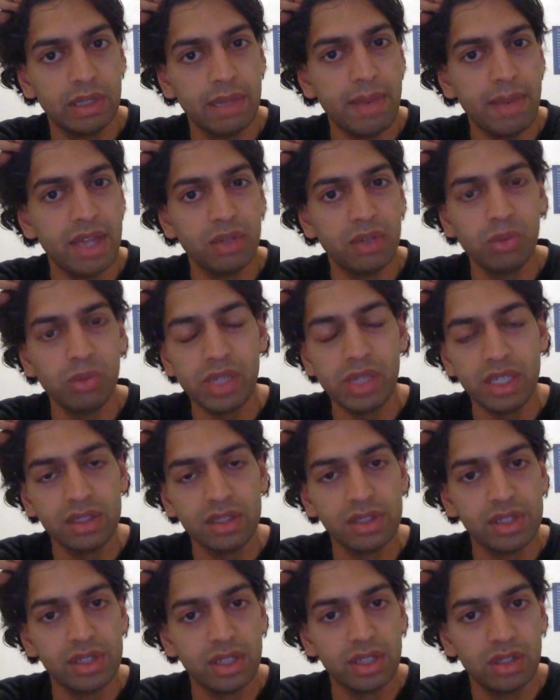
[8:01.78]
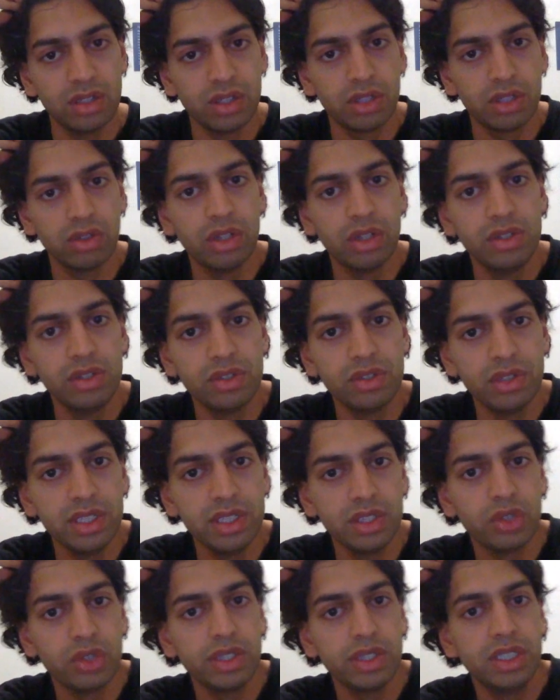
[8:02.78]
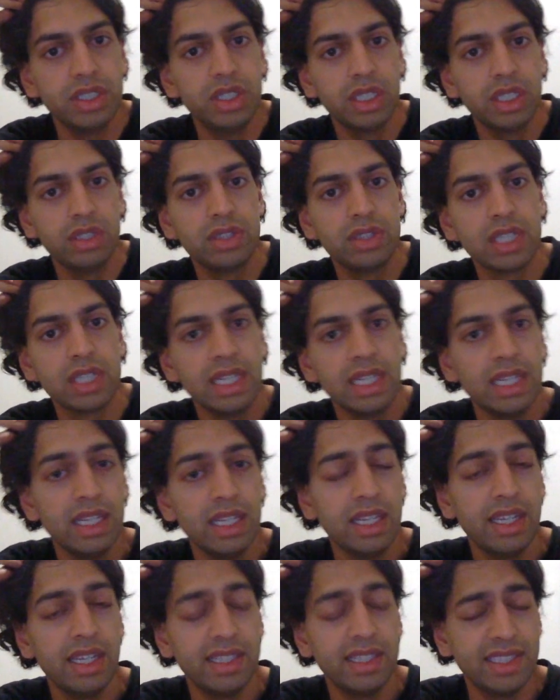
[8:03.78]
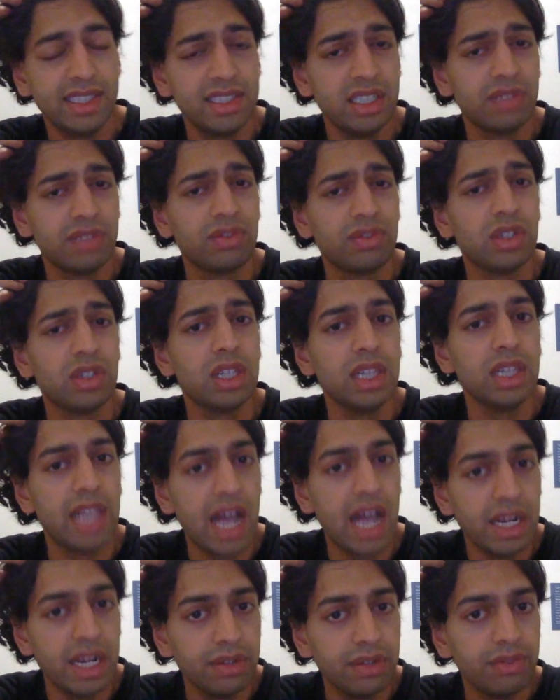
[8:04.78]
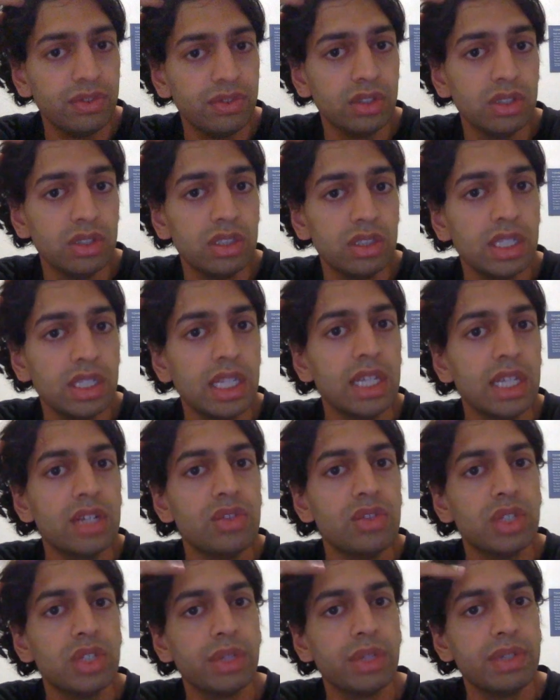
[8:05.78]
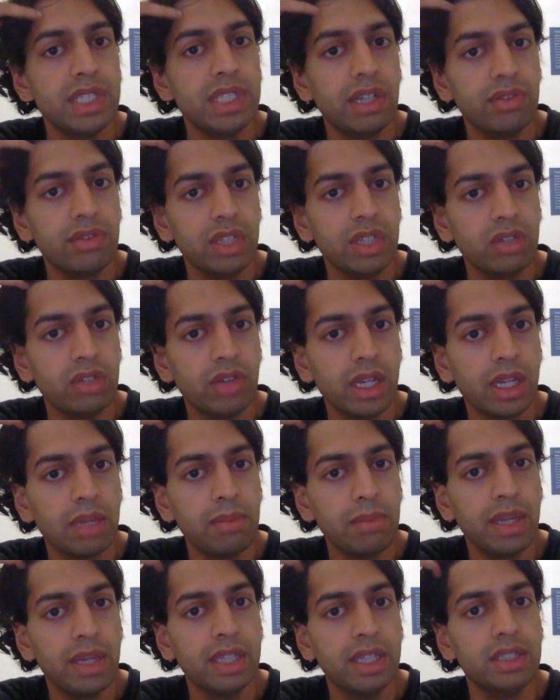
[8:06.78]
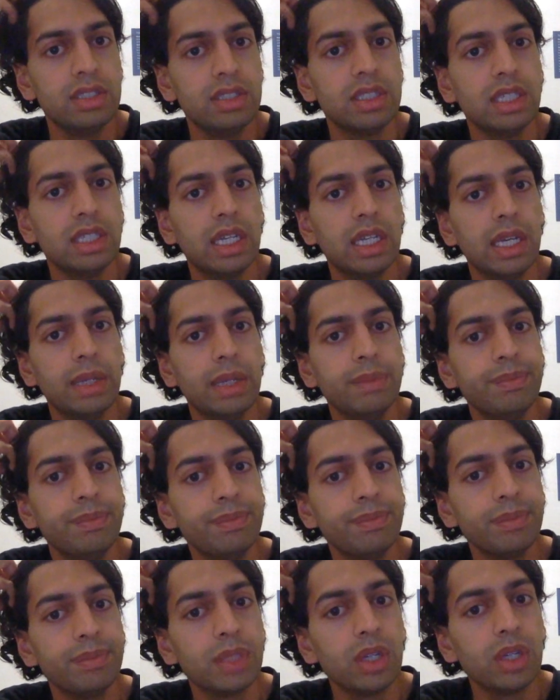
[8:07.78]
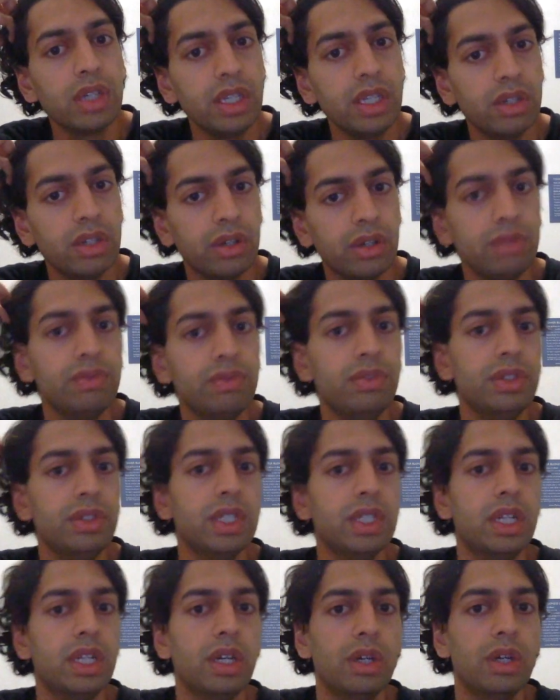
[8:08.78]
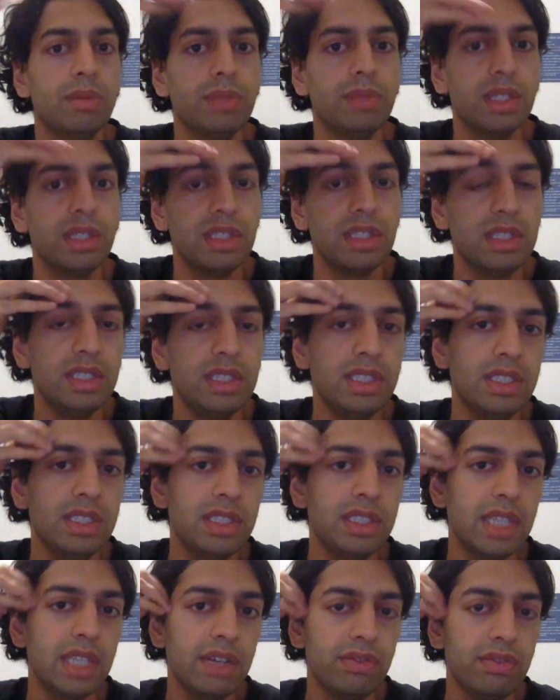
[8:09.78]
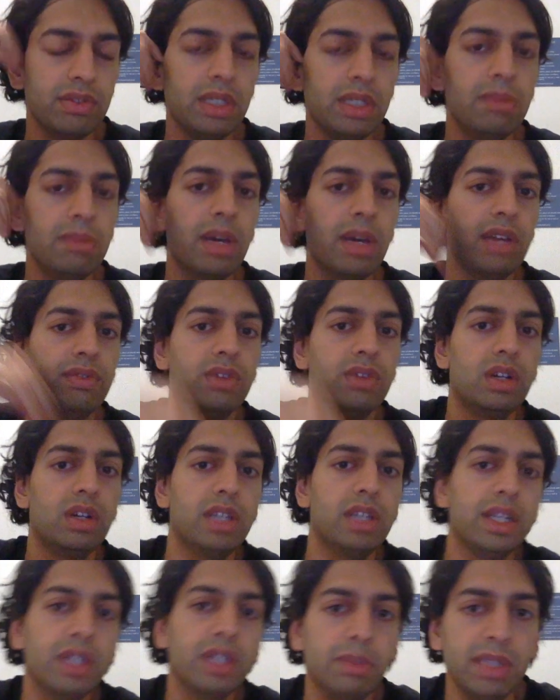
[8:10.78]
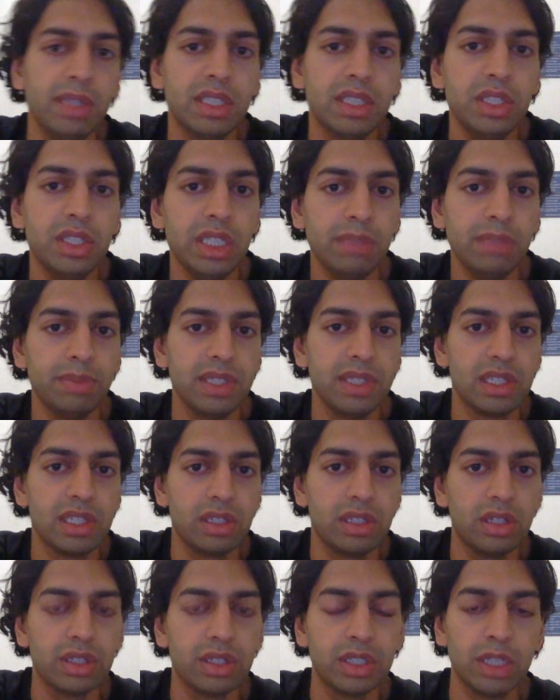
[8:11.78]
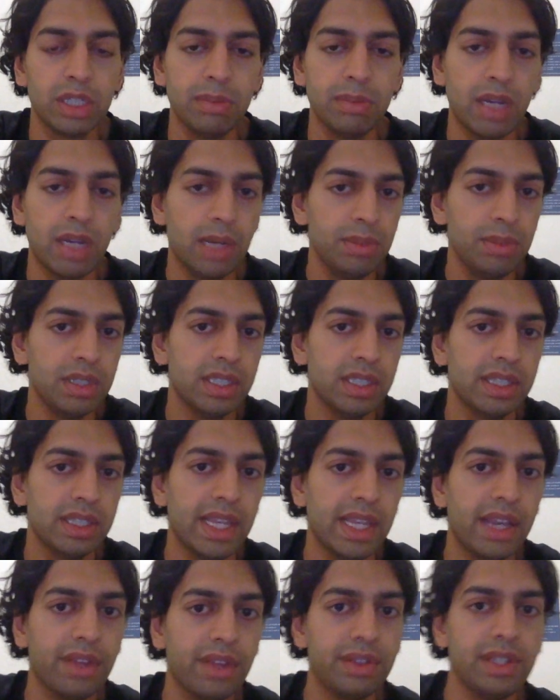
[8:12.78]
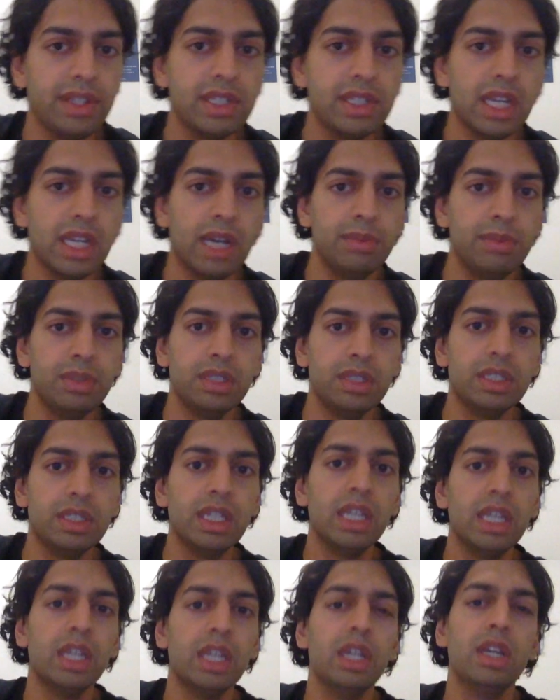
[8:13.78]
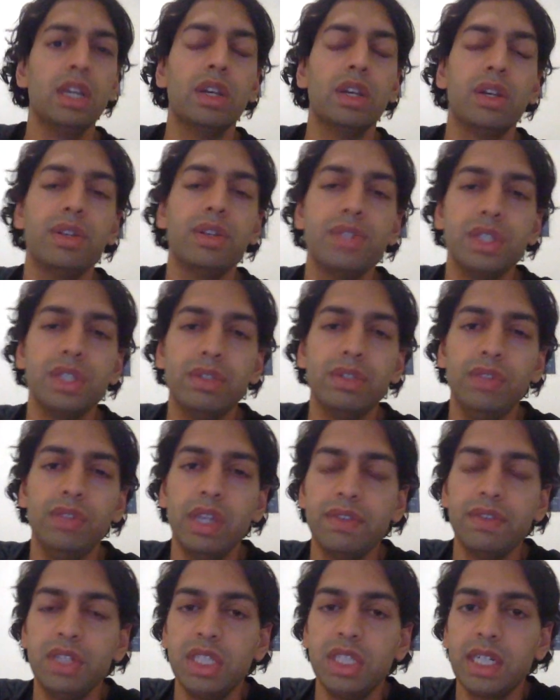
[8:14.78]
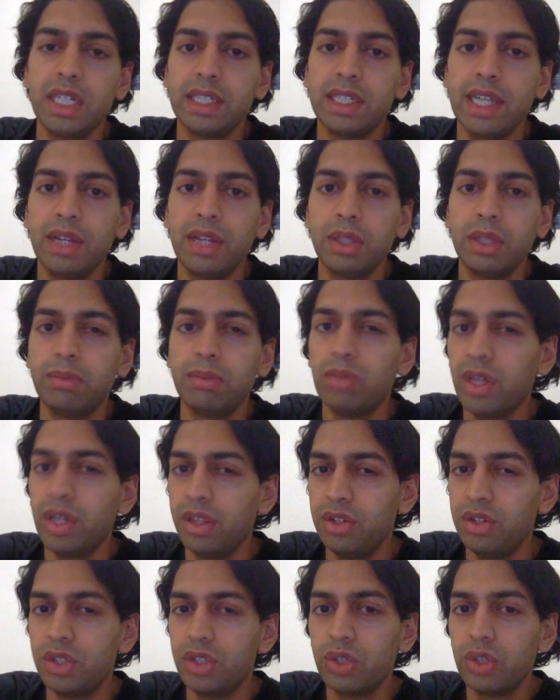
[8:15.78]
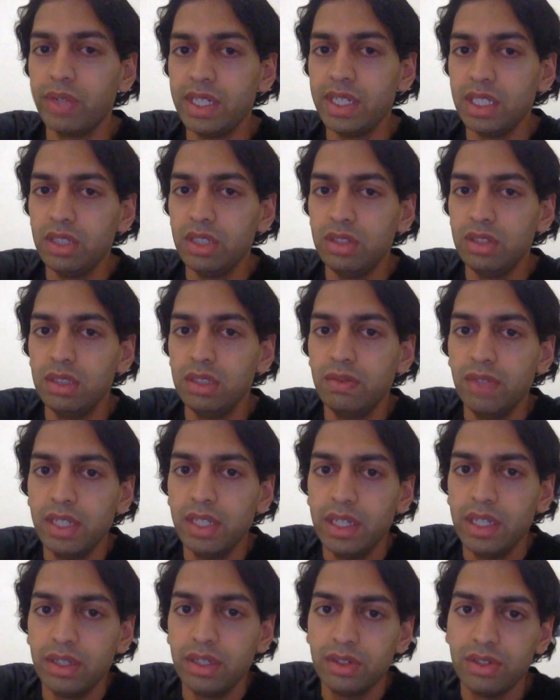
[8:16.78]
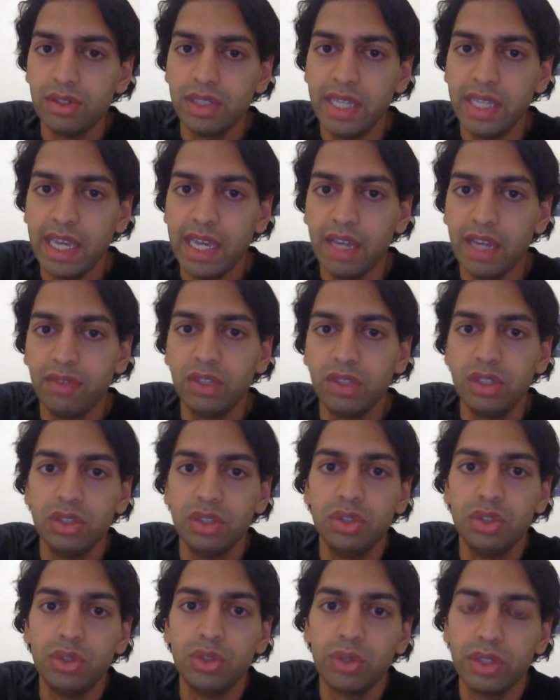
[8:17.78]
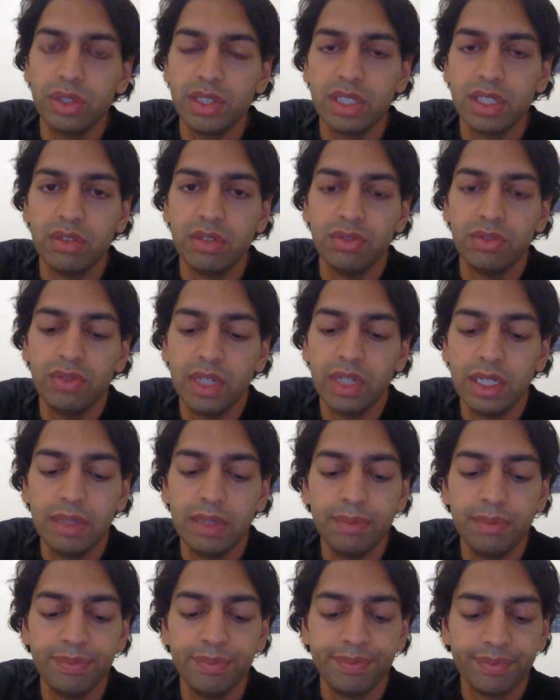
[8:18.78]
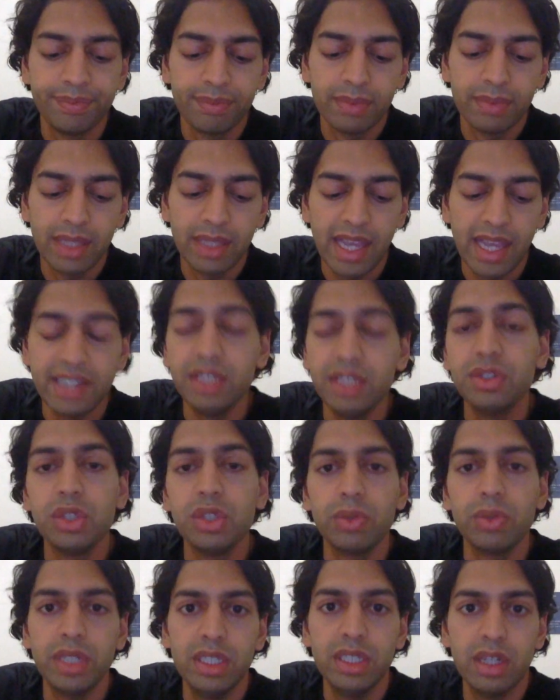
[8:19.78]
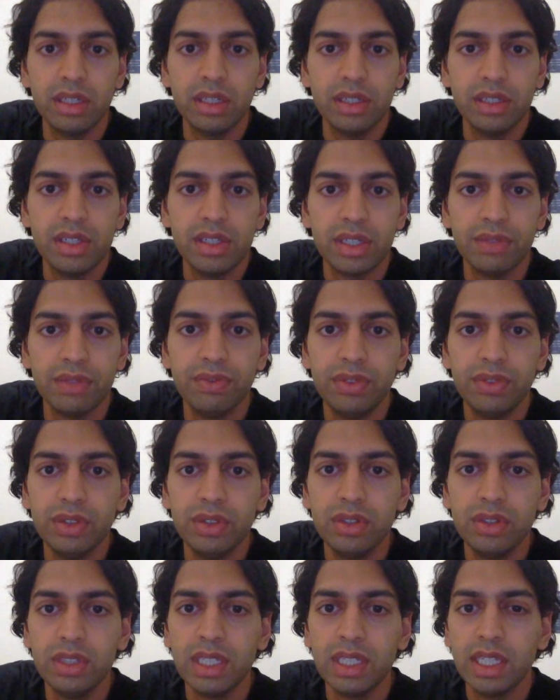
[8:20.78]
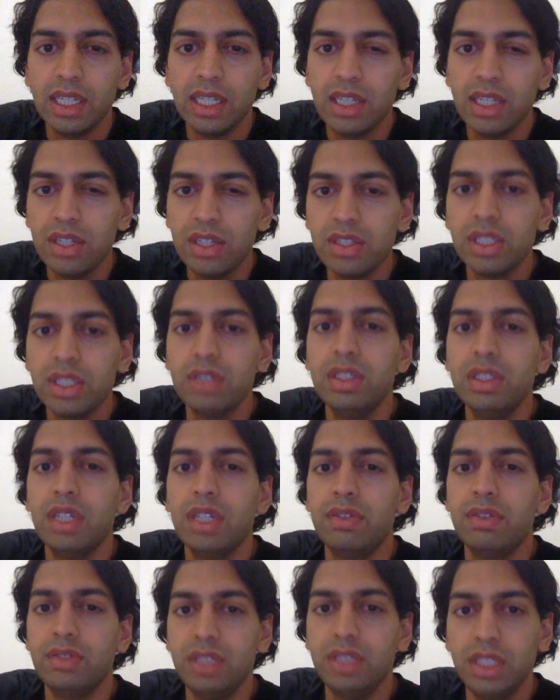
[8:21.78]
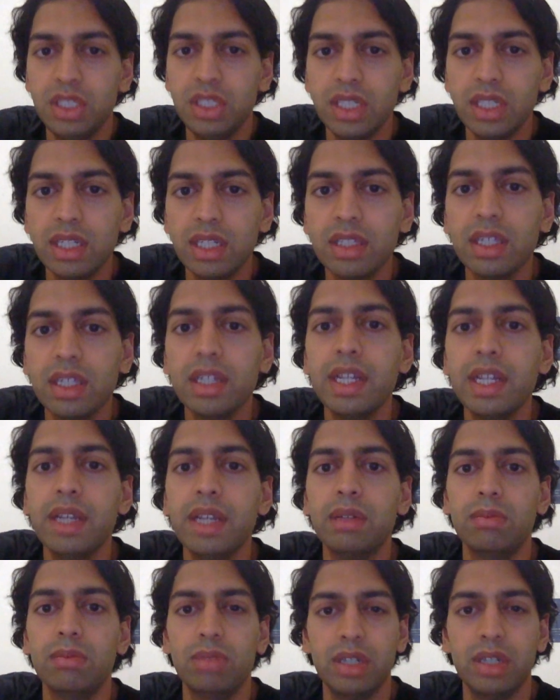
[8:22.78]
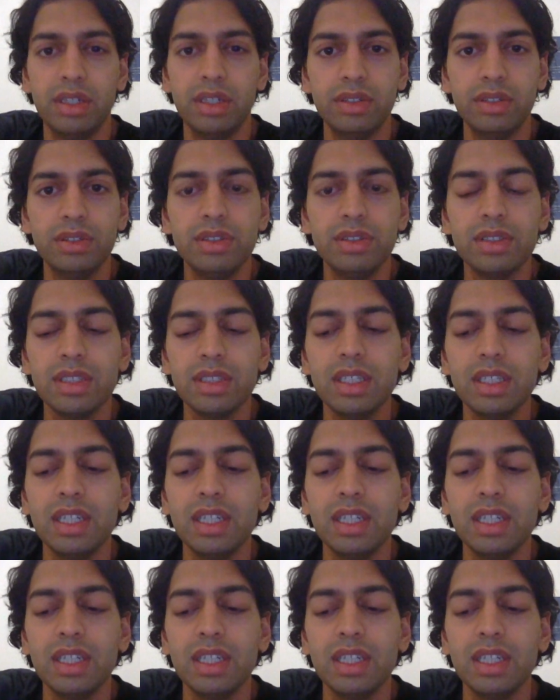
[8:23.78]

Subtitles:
about a week or so on groceries at Trader Joe's, and that's enough for a lot of food. So I would definitely recommend cooking your own food at home. That's definitely by far like going to be the cheapest long-term option and the healthiest option. Also, if you haven't checked out the Brothers Green YouTube videos, they have good tutorials of how to use $20 on food. So definitely check that out, bros.